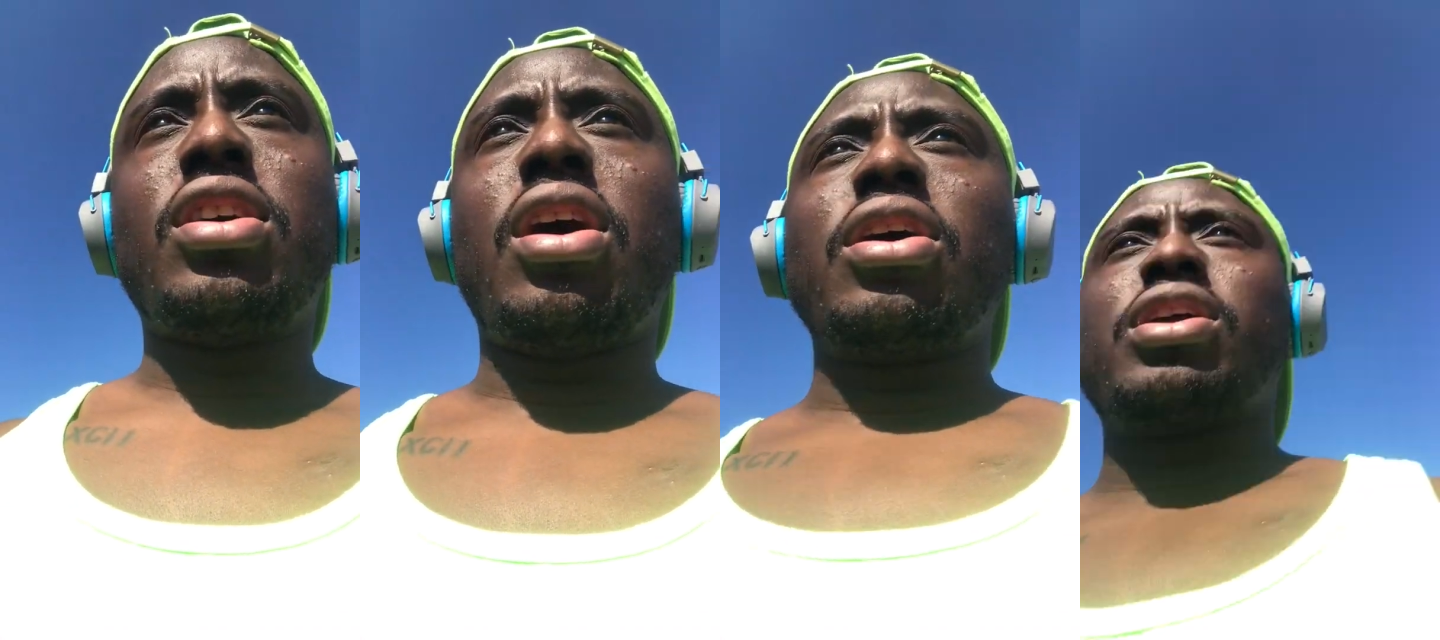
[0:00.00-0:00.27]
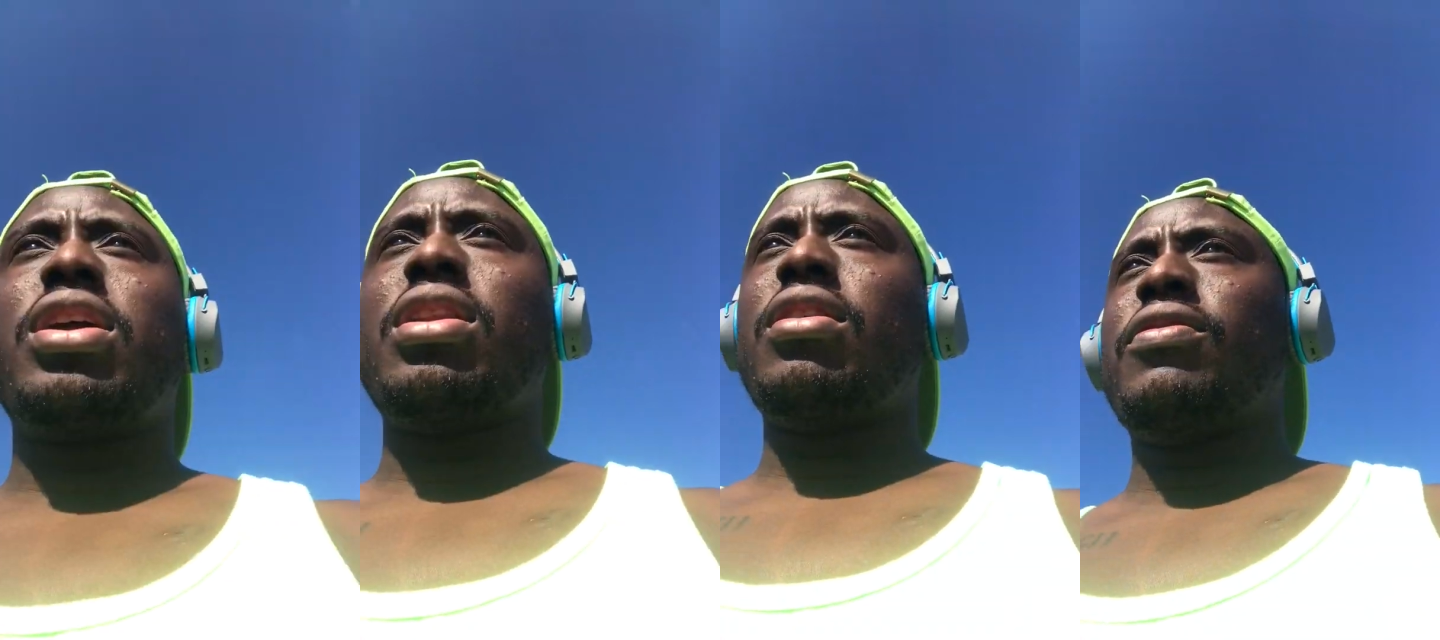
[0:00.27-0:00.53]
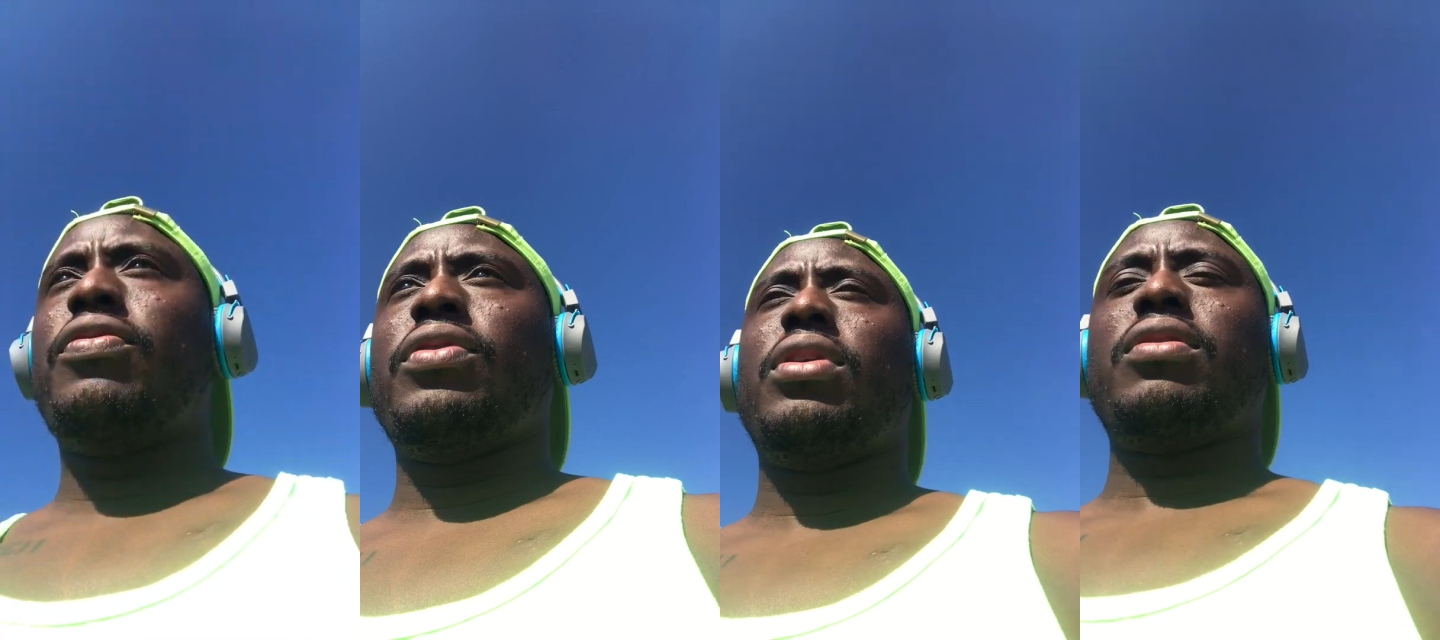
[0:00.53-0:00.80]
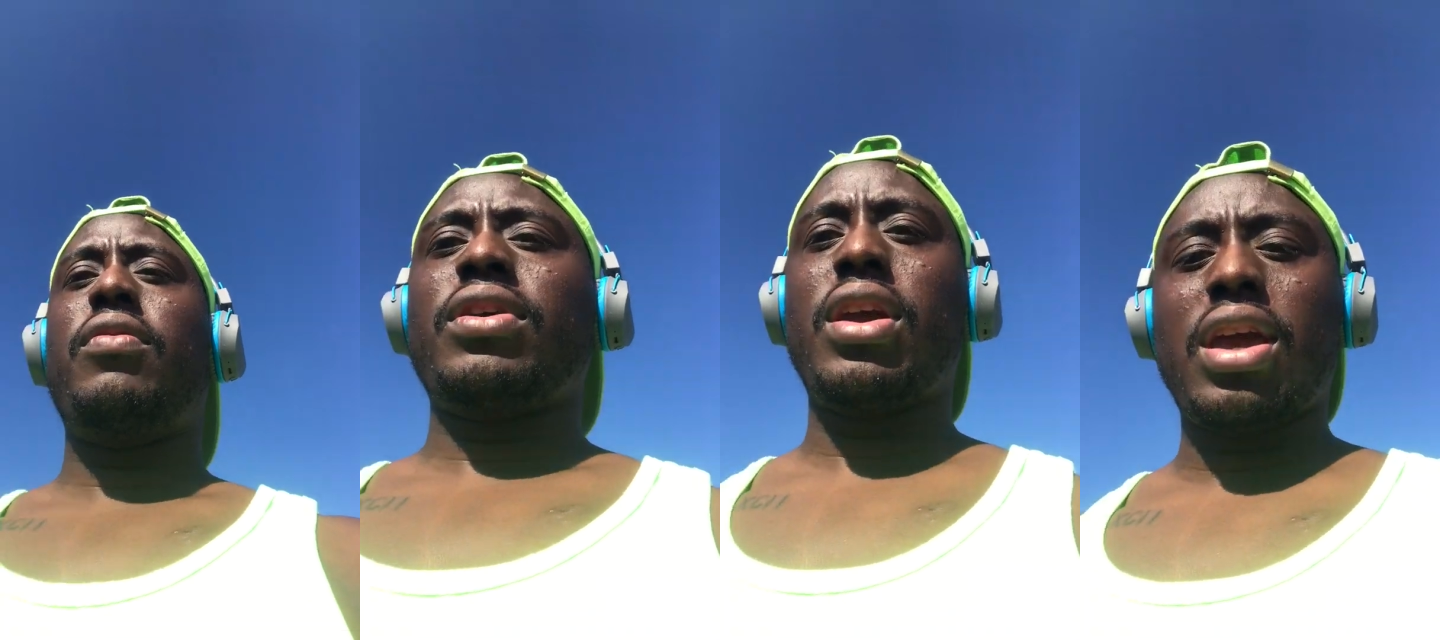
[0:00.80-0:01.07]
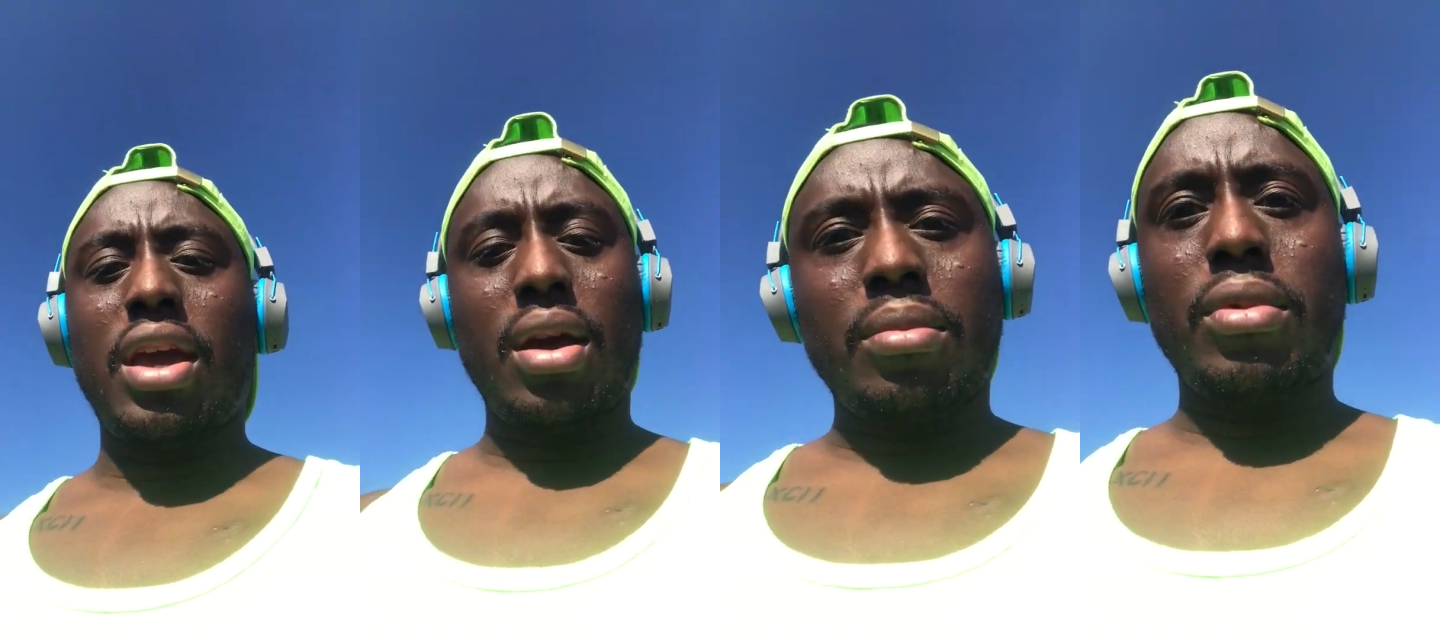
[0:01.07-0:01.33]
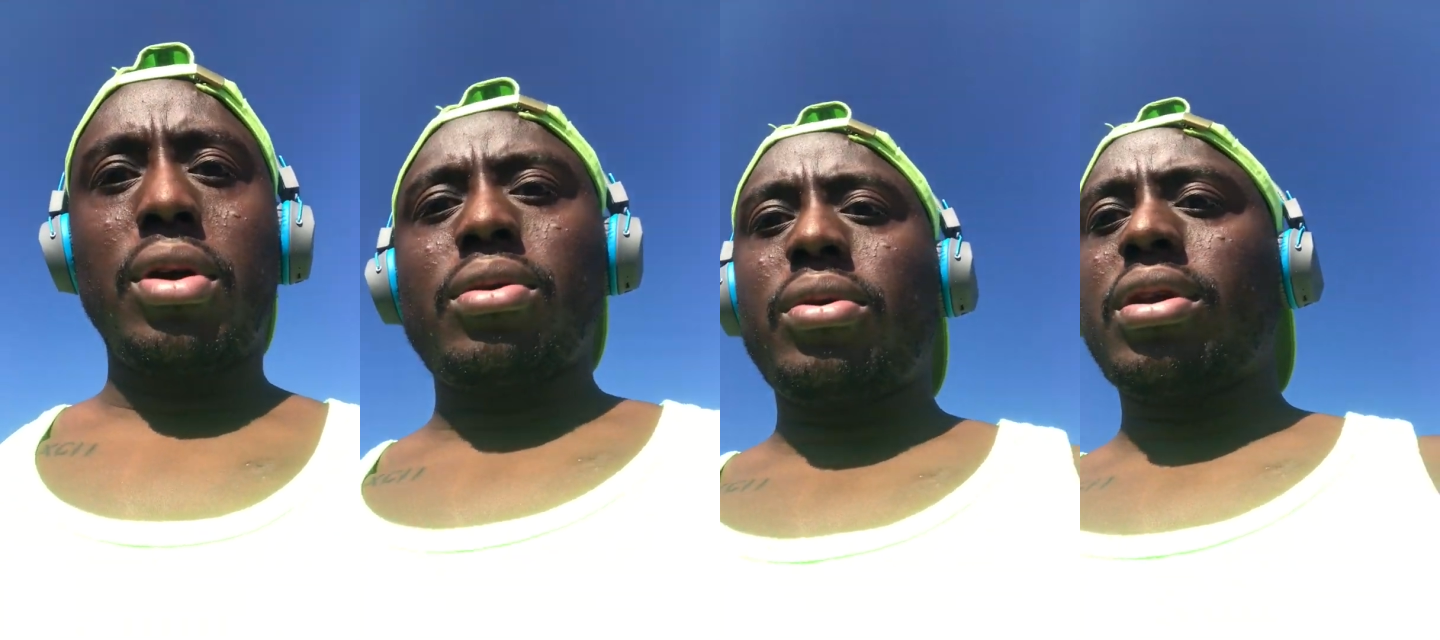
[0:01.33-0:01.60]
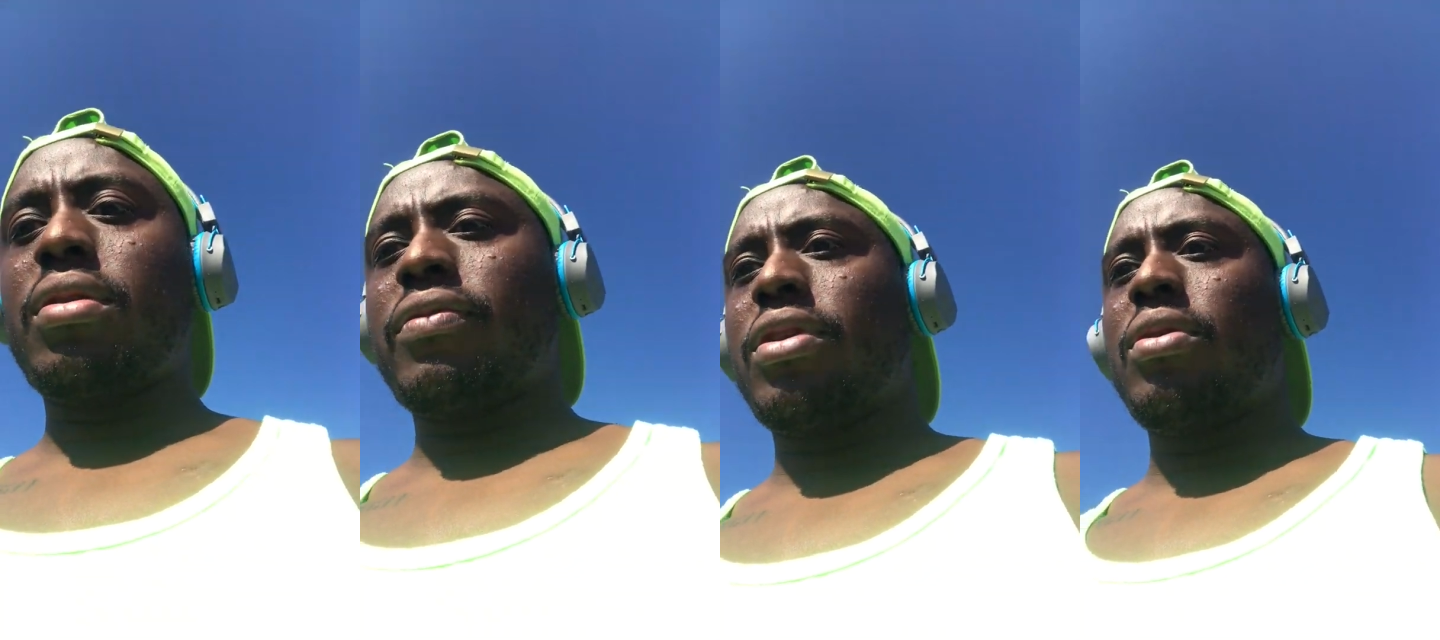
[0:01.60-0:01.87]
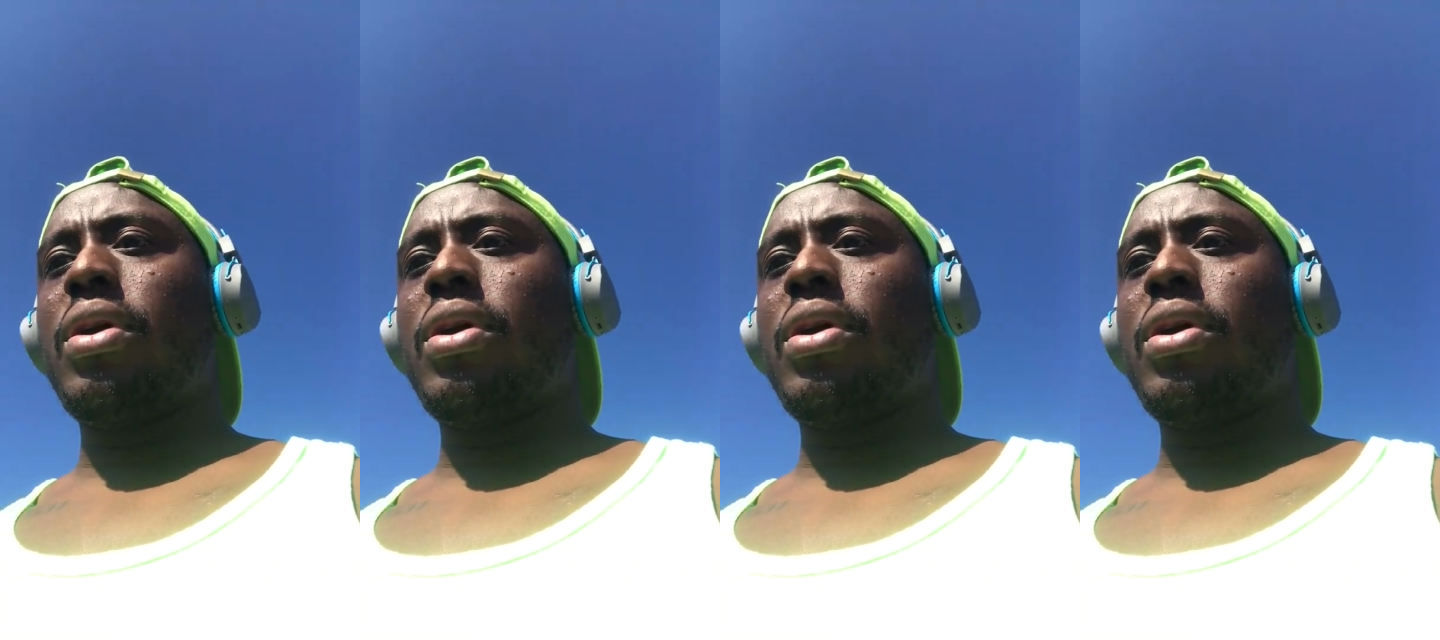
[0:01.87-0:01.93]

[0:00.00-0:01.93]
talking in front of a camera or whatever.